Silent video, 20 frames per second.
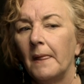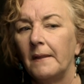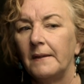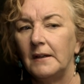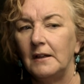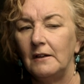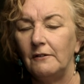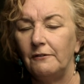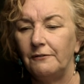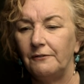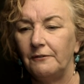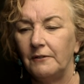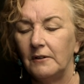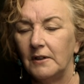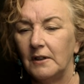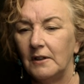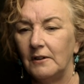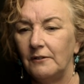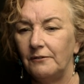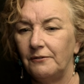that if
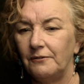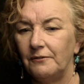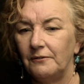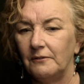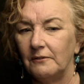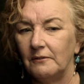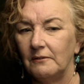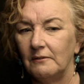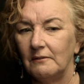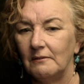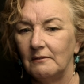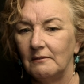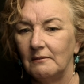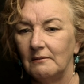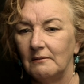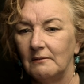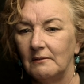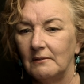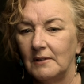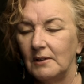
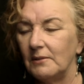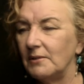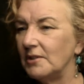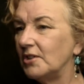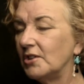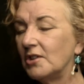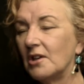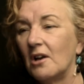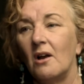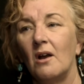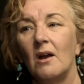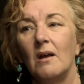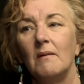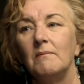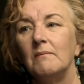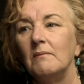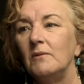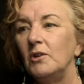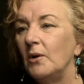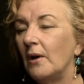there isn't
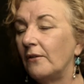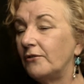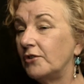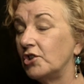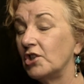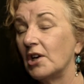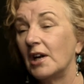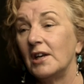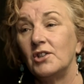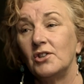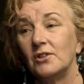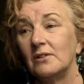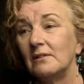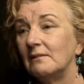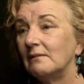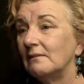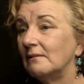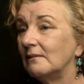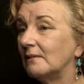time, you have to change it